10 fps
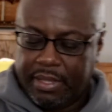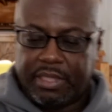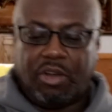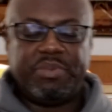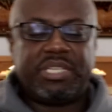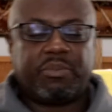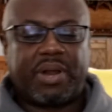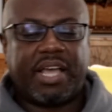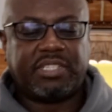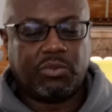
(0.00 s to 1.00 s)
Don't be
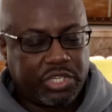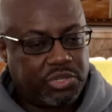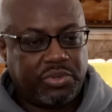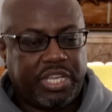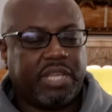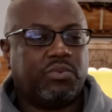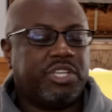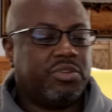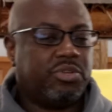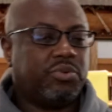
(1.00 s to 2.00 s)
surprised at what you get
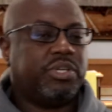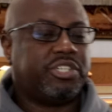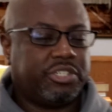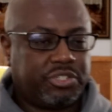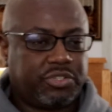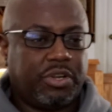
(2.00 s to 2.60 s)
when you do it your